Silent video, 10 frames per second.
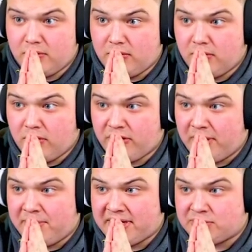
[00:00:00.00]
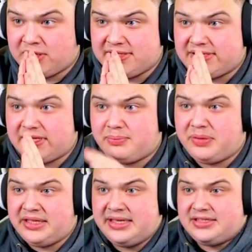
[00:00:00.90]
one of my biggest wins.
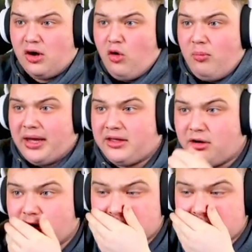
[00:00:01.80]
Please. Oh my god.